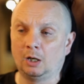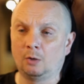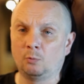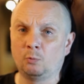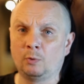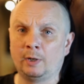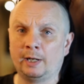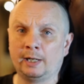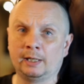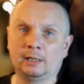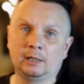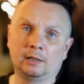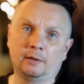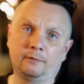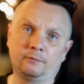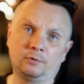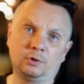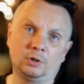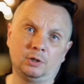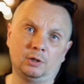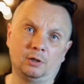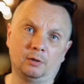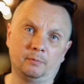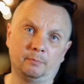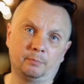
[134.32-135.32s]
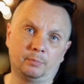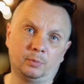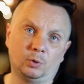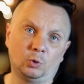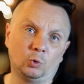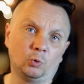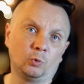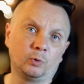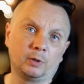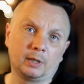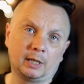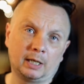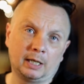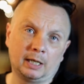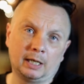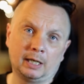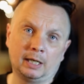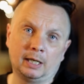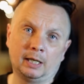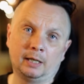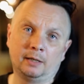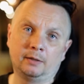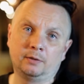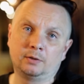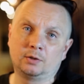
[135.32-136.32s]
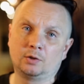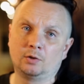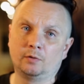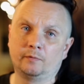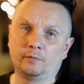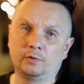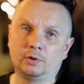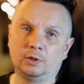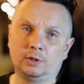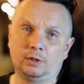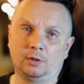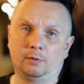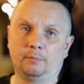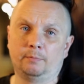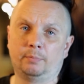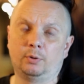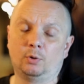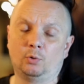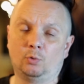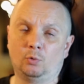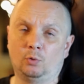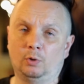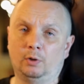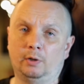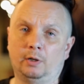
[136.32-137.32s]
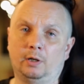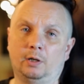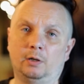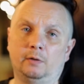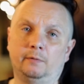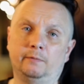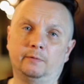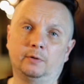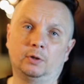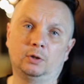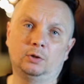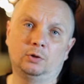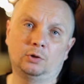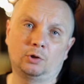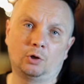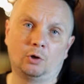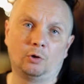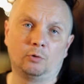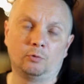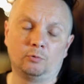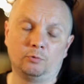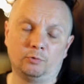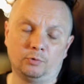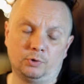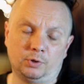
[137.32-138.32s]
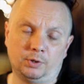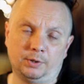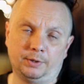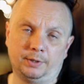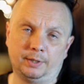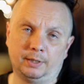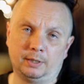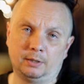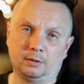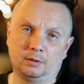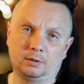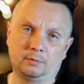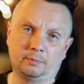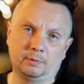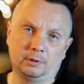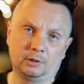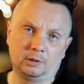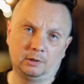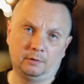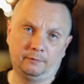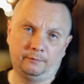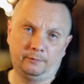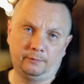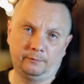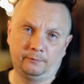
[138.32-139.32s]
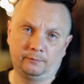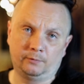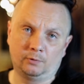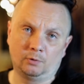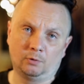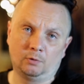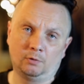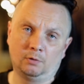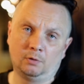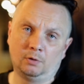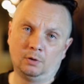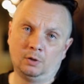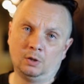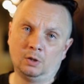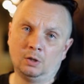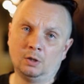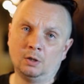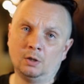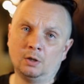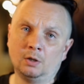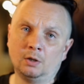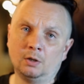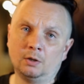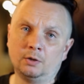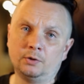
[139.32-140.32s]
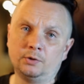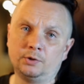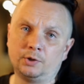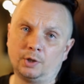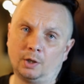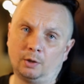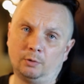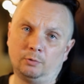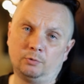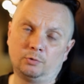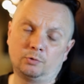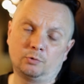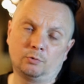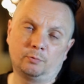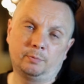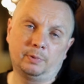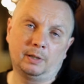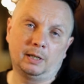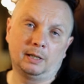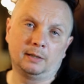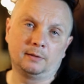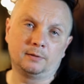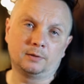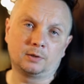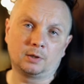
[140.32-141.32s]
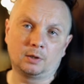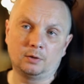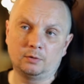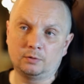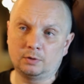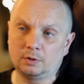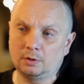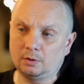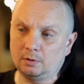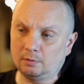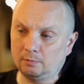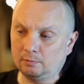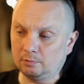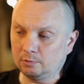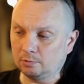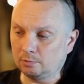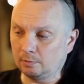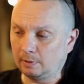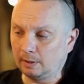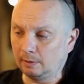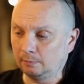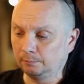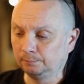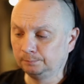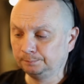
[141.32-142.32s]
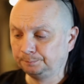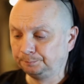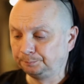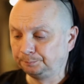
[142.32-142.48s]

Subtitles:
Wear gloves so you don't pour with your hands, and obviously don't pour it over corals and things, especially if you've got zoos or palizos in there as well.